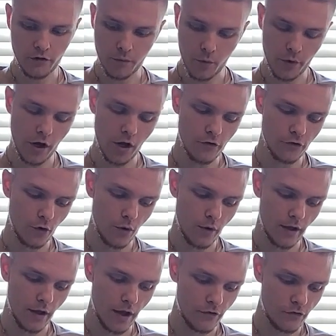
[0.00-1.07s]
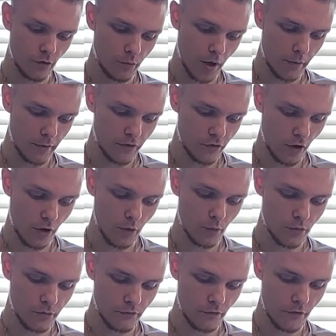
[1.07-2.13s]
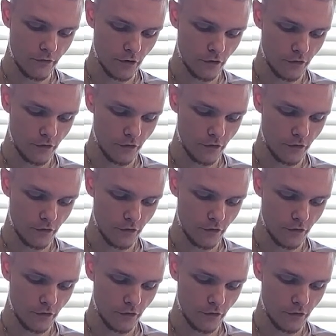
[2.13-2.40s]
But we also, as you probably saw in some of our first